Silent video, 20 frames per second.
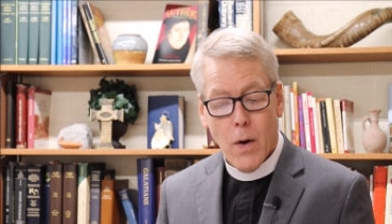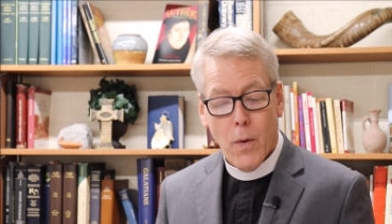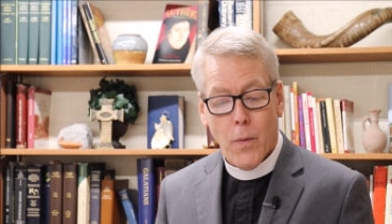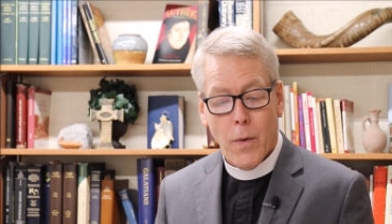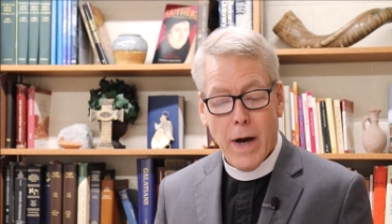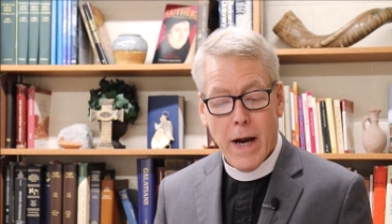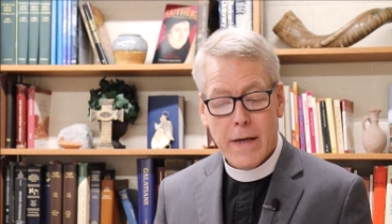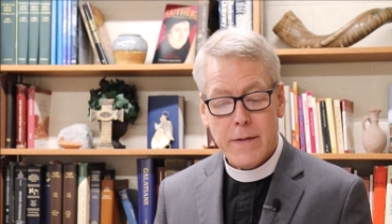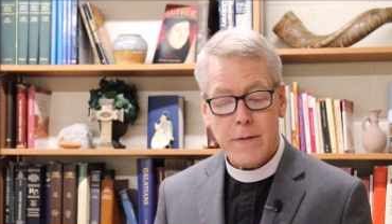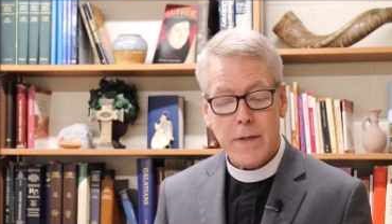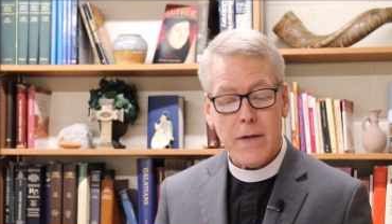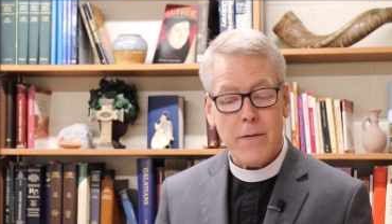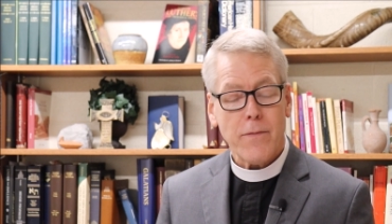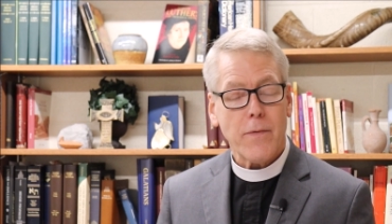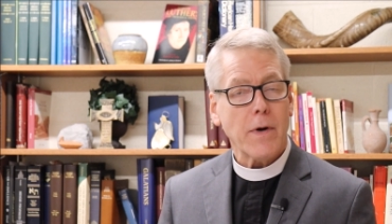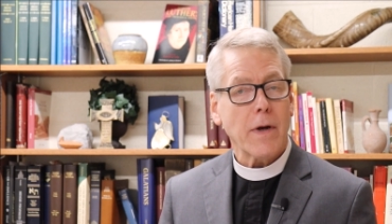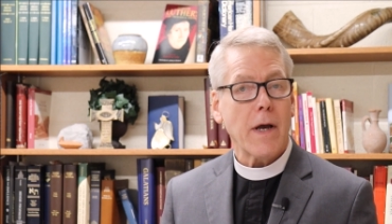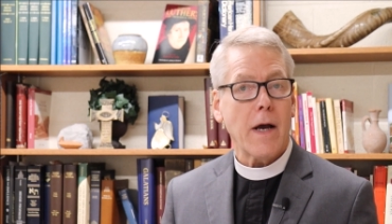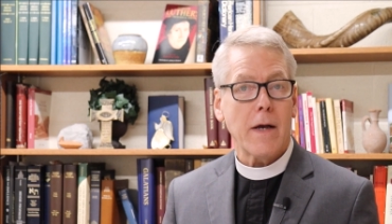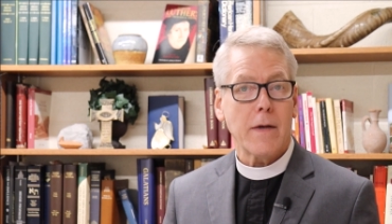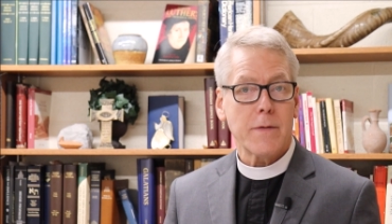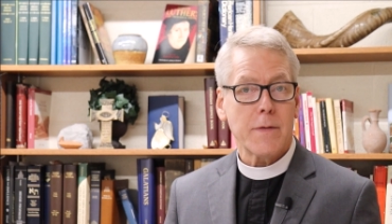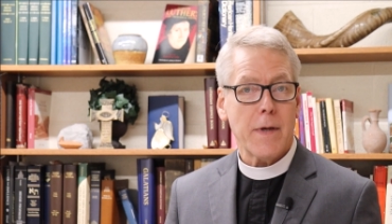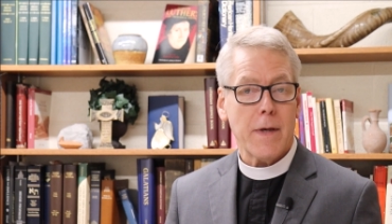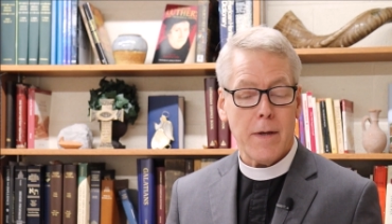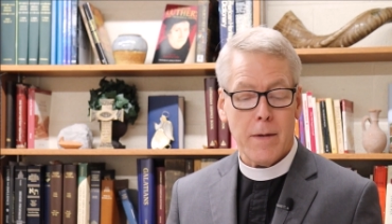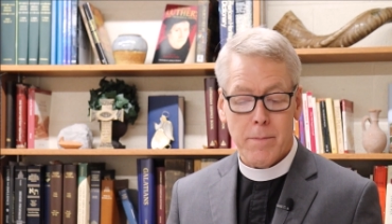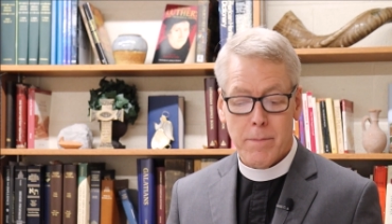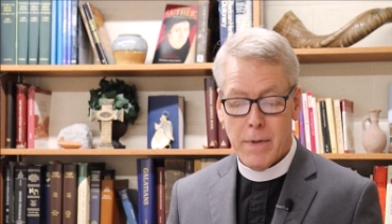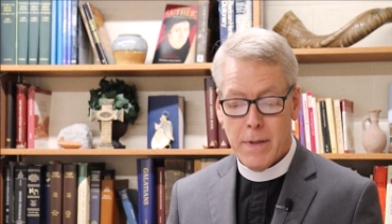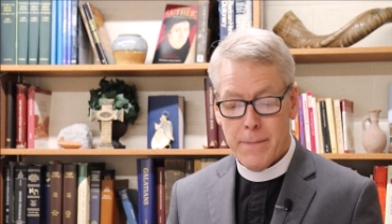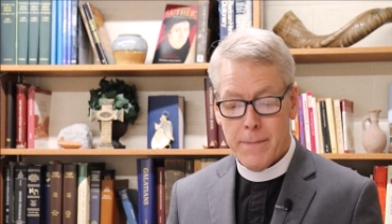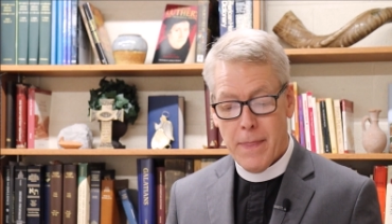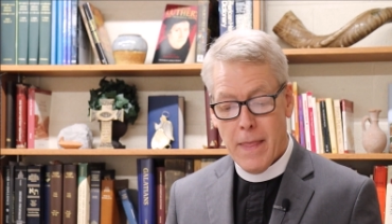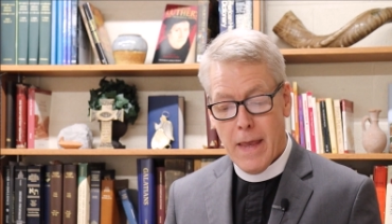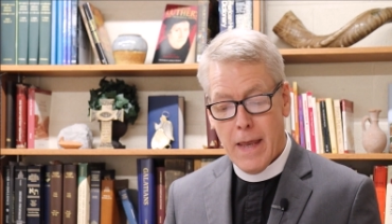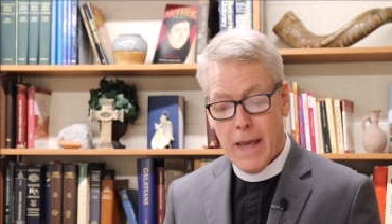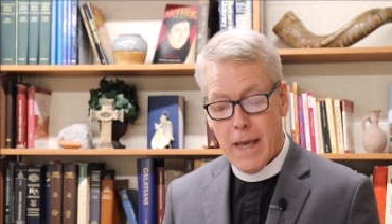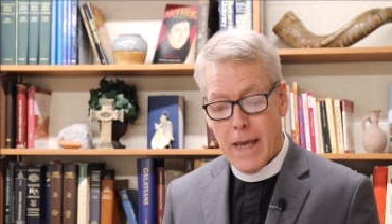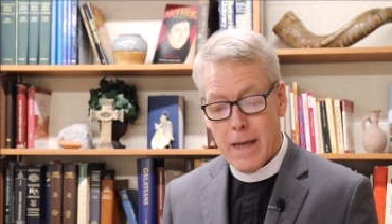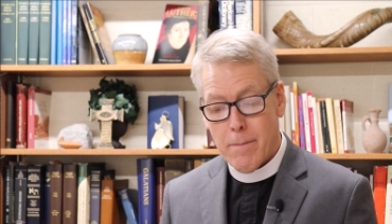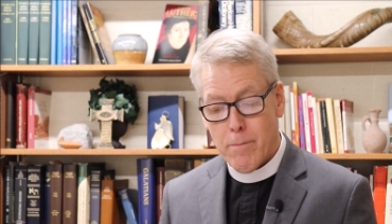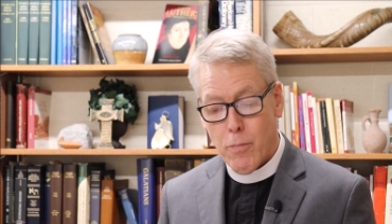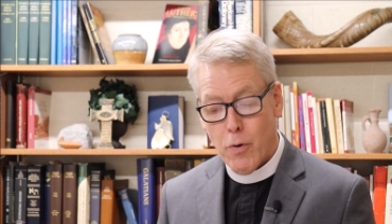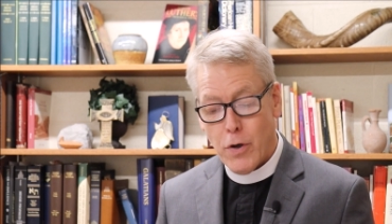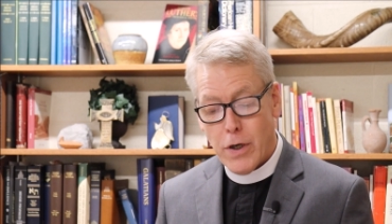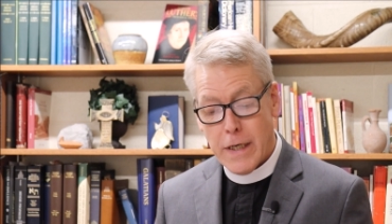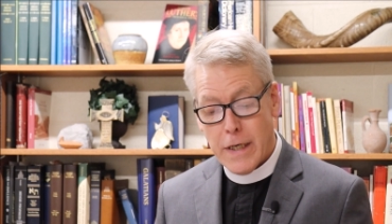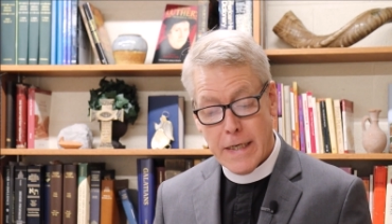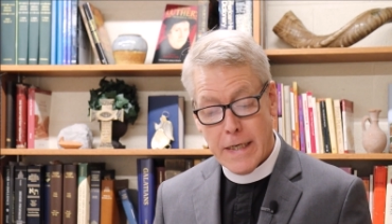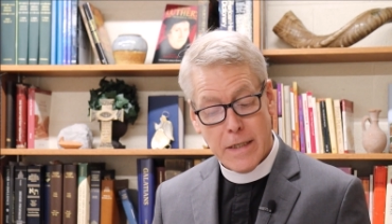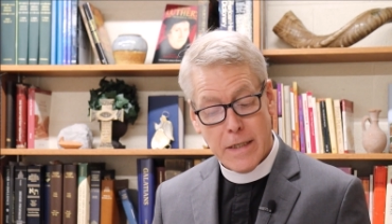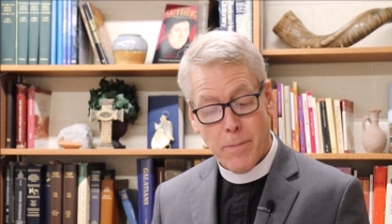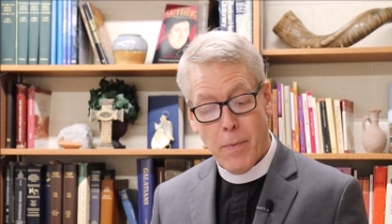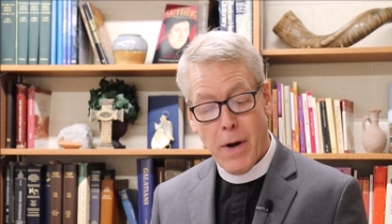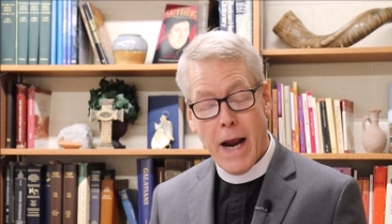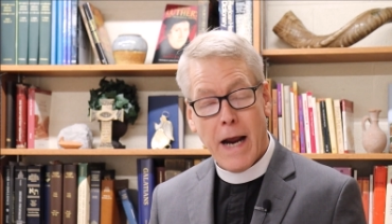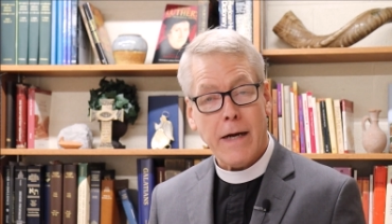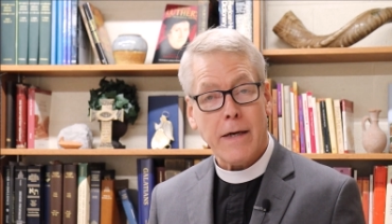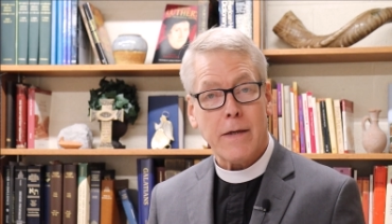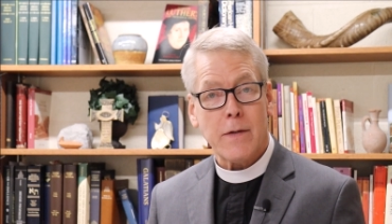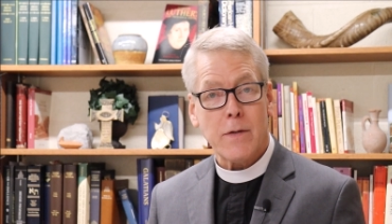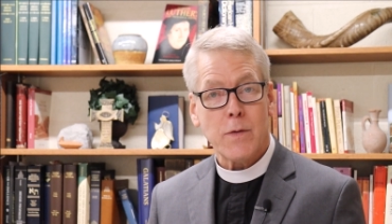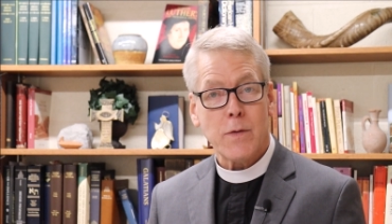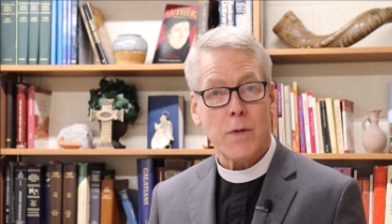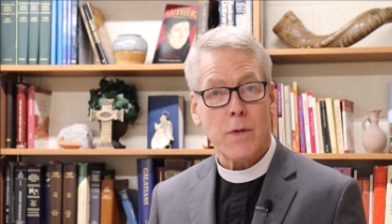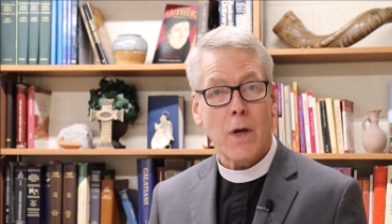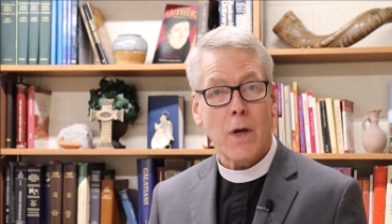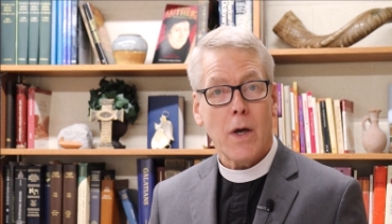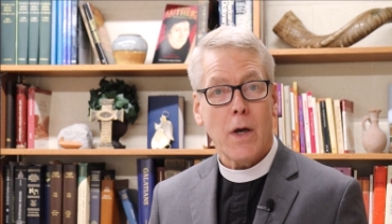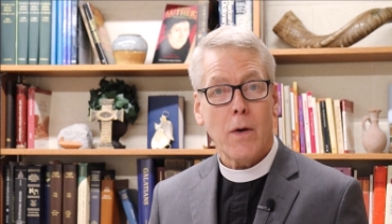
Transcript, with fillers: We're asking for God's help in putting into practice